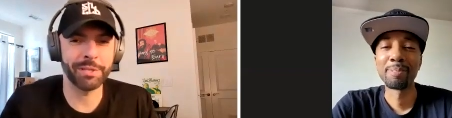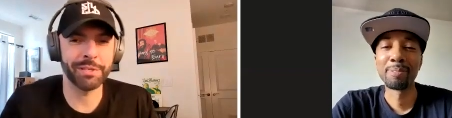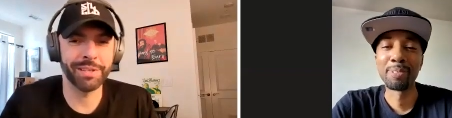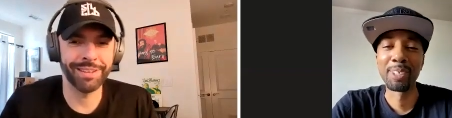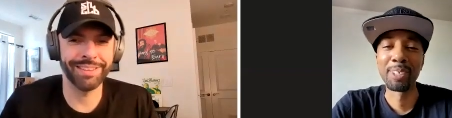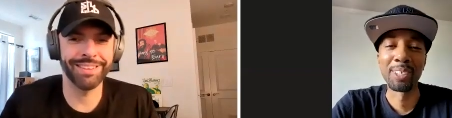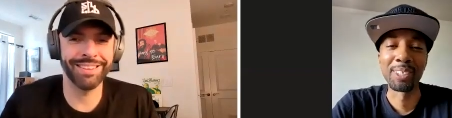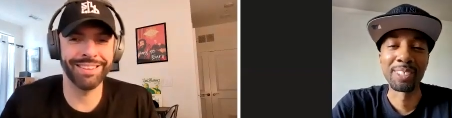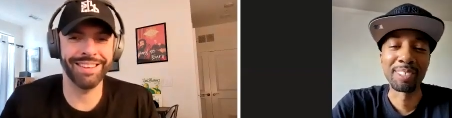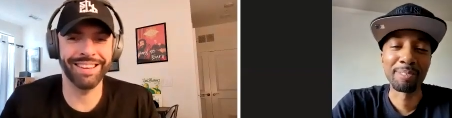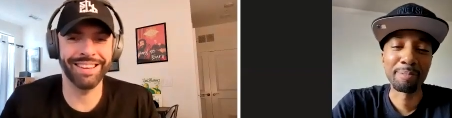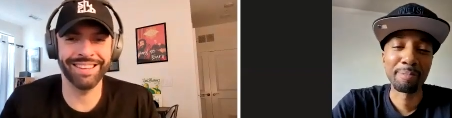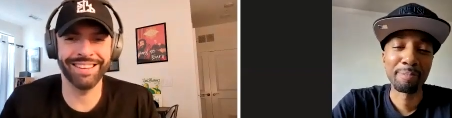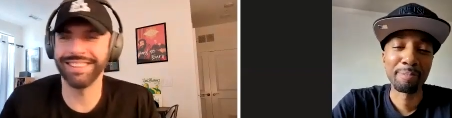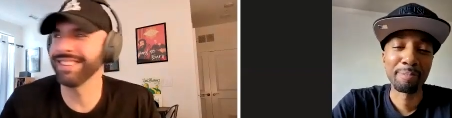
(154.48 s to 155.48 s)
Speaker 1: What?
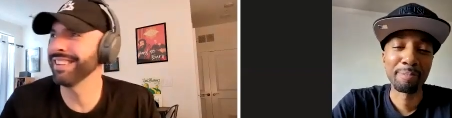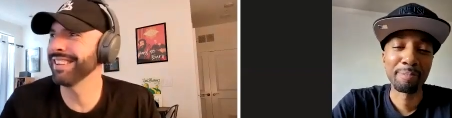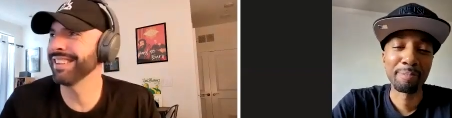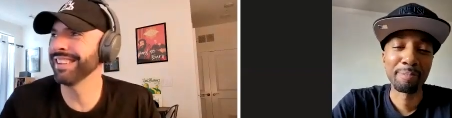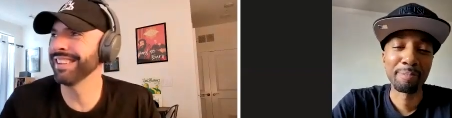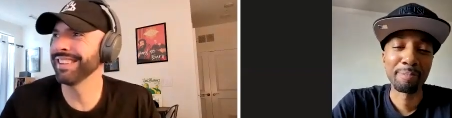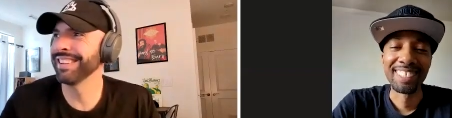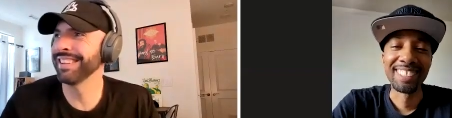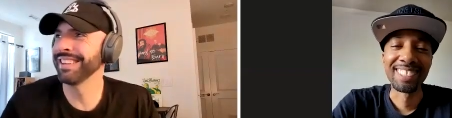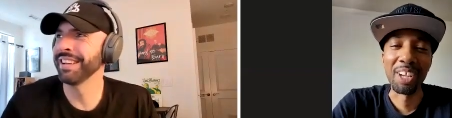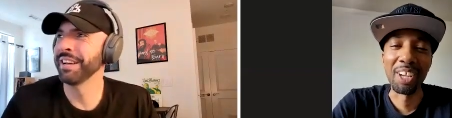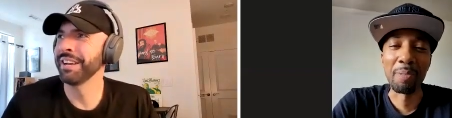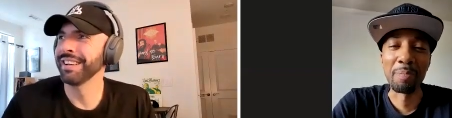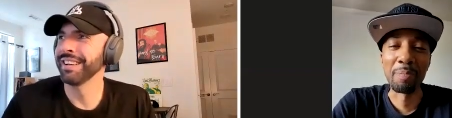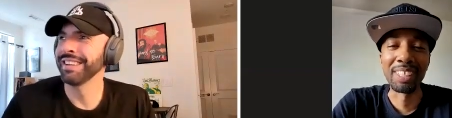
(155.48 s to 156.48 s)

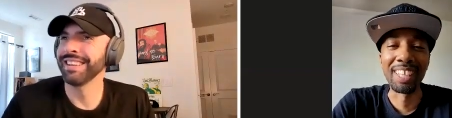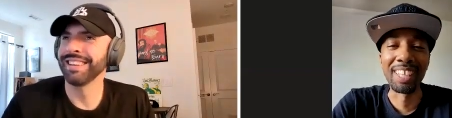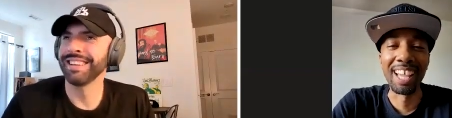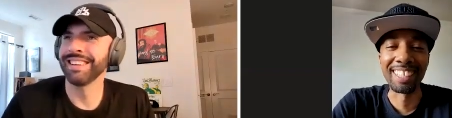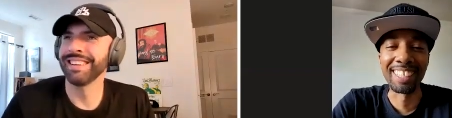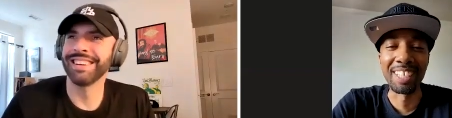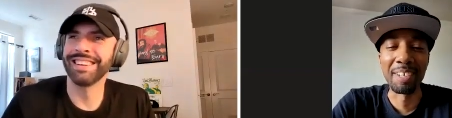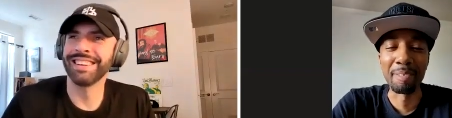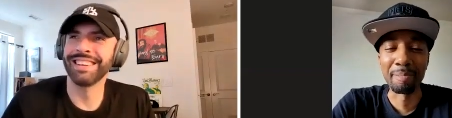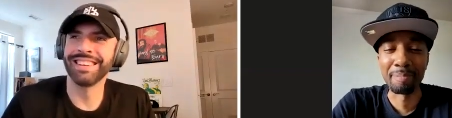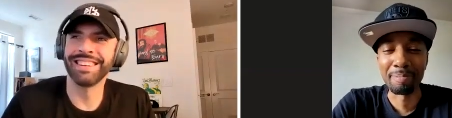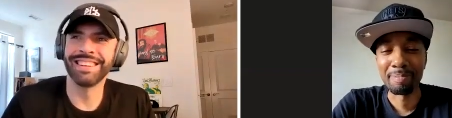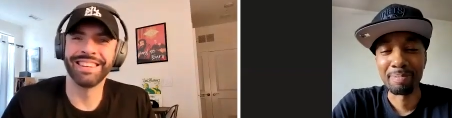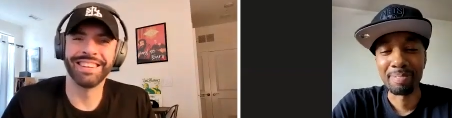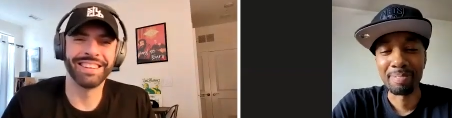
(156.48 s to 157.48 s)
Trying to be like him.
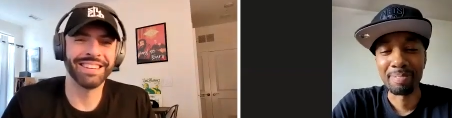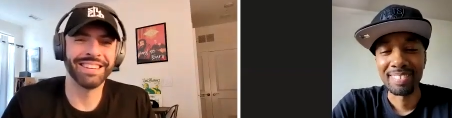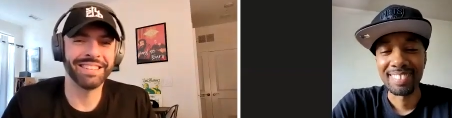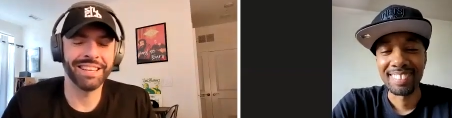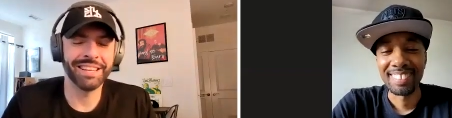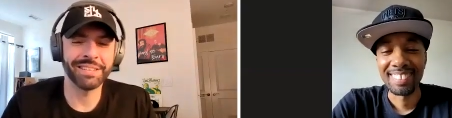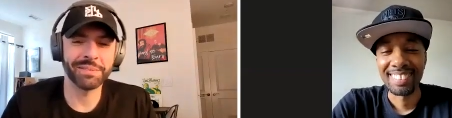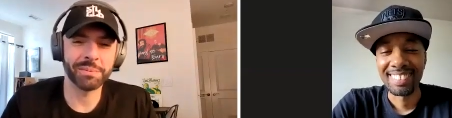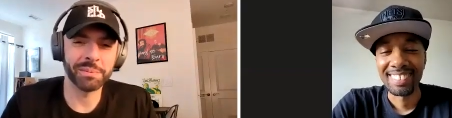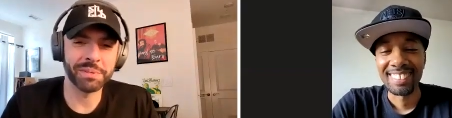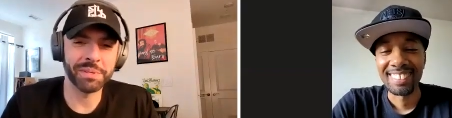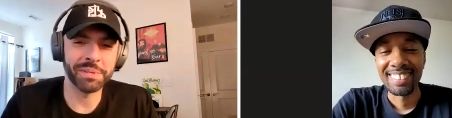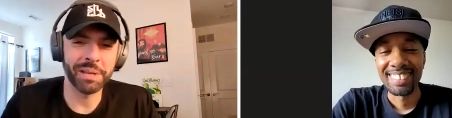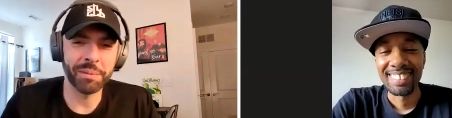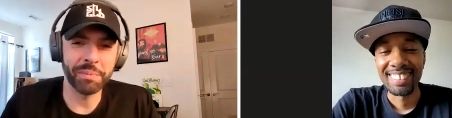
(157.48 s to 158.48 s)
Speaker 2: That's
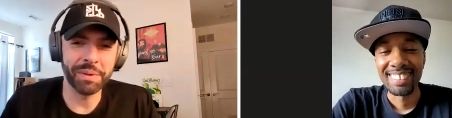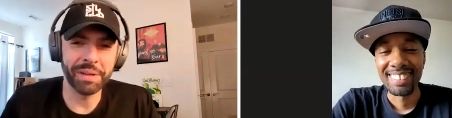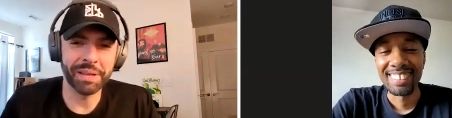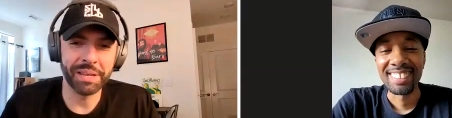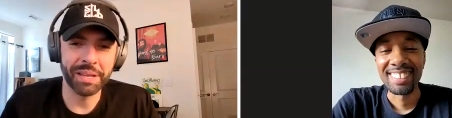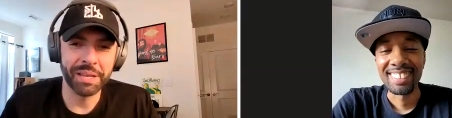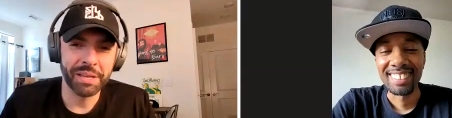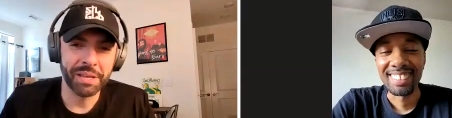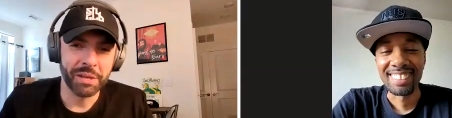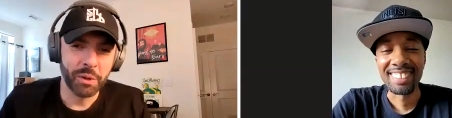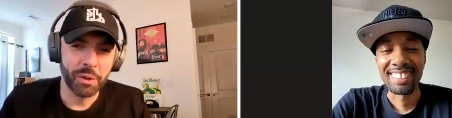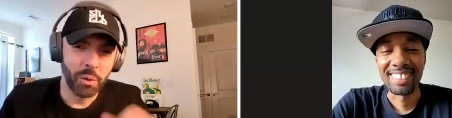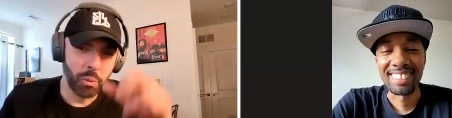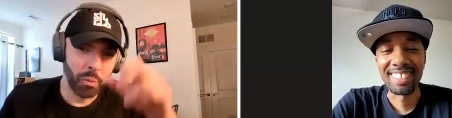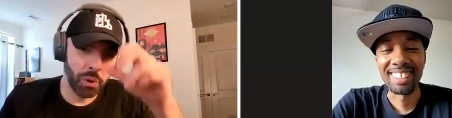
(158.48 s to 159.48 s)
what's up, man.
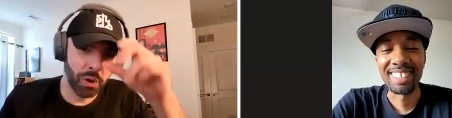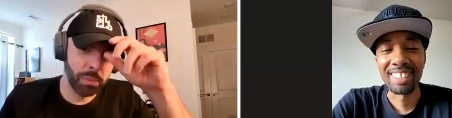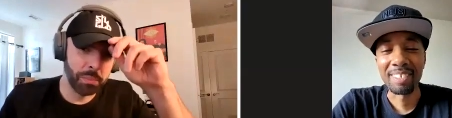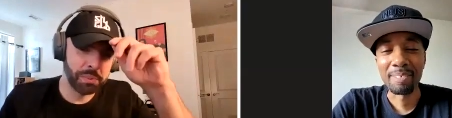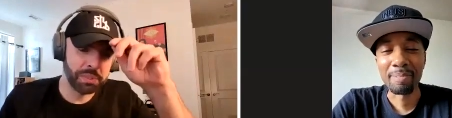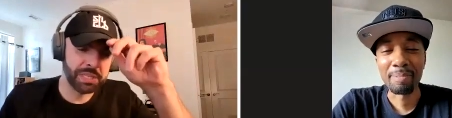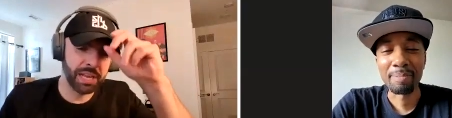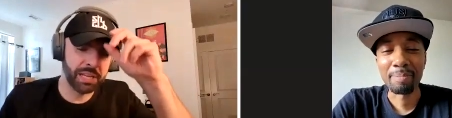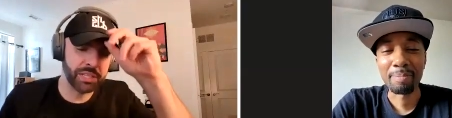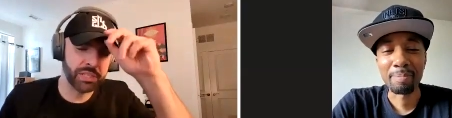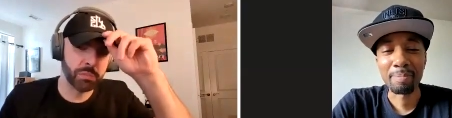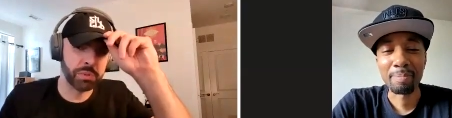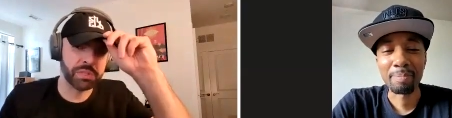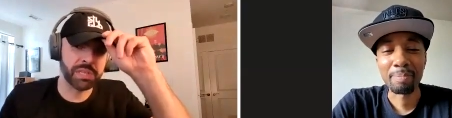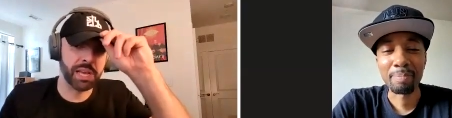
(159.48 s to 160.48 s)
Yeah. What, besides
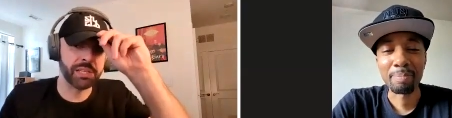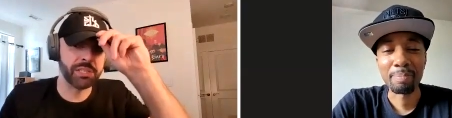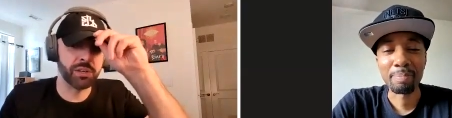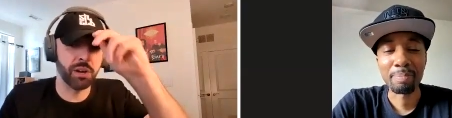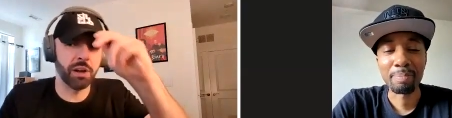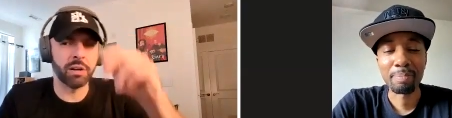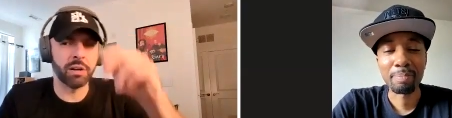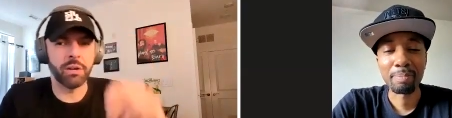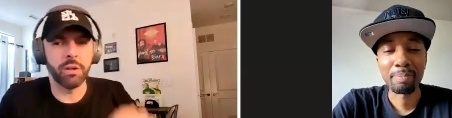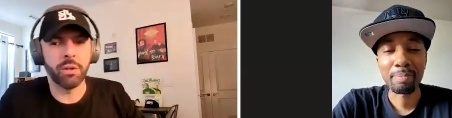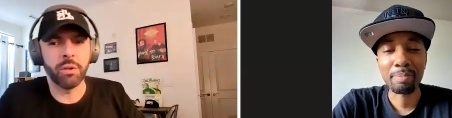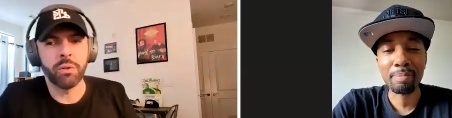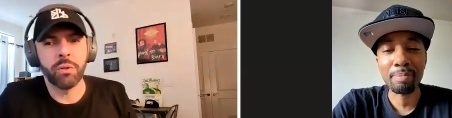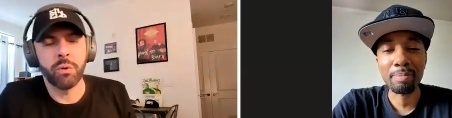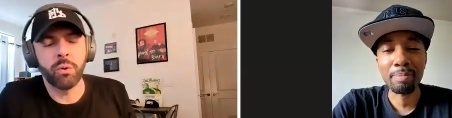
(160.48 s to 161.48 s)
besides your
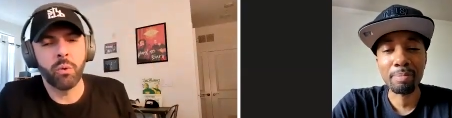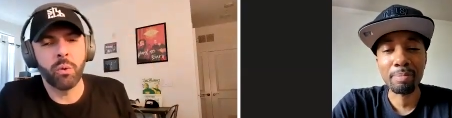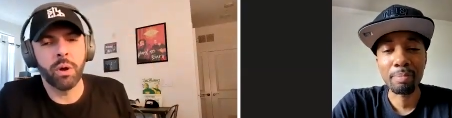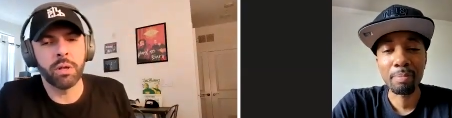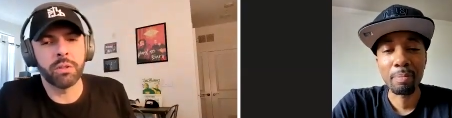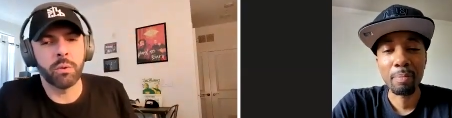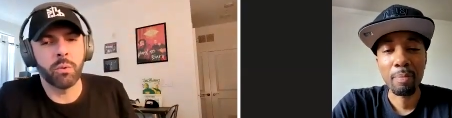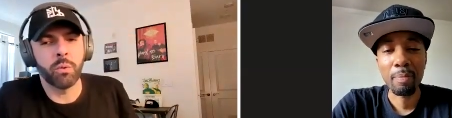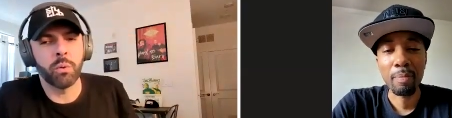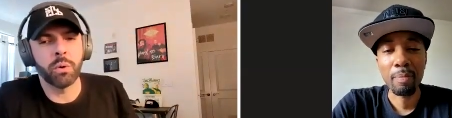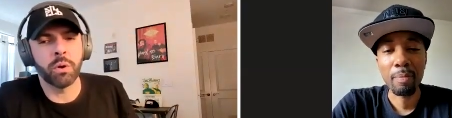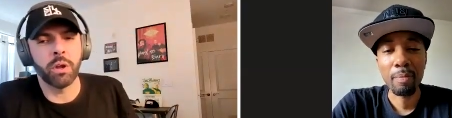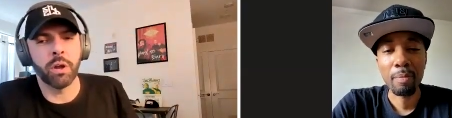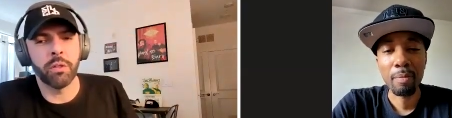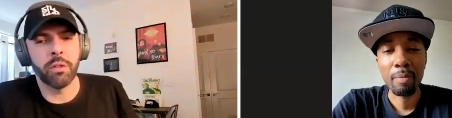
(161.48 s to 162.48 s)
uncle, who else? Who
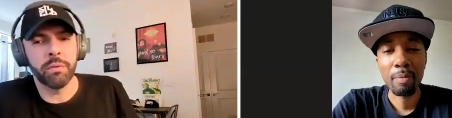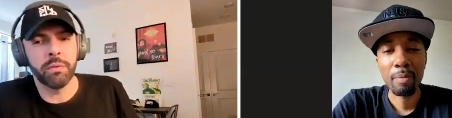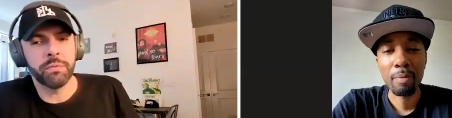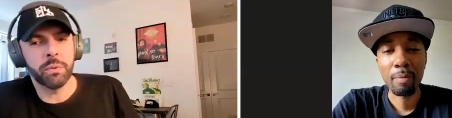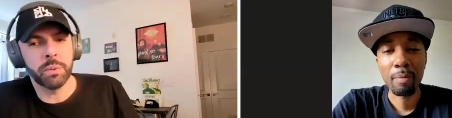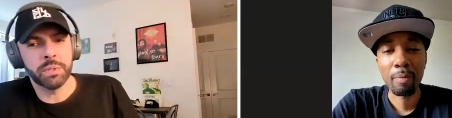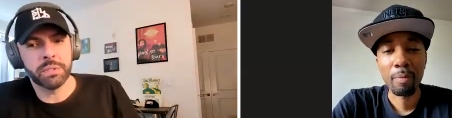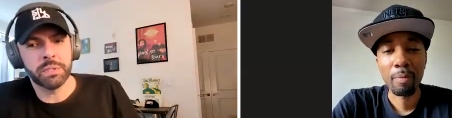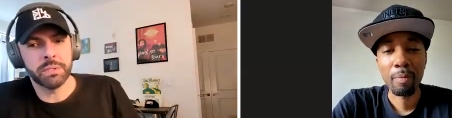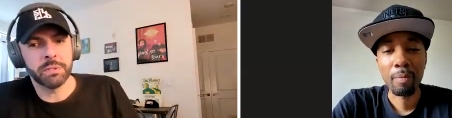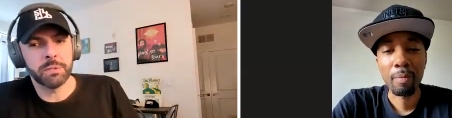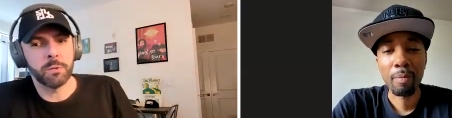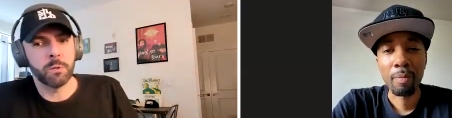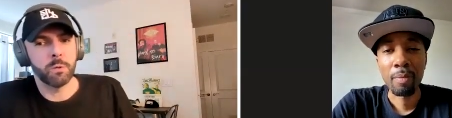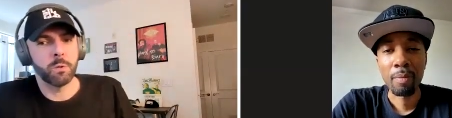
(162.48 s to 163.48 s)
are your other
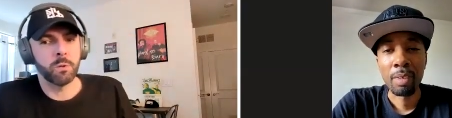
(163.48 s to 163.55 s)
influences?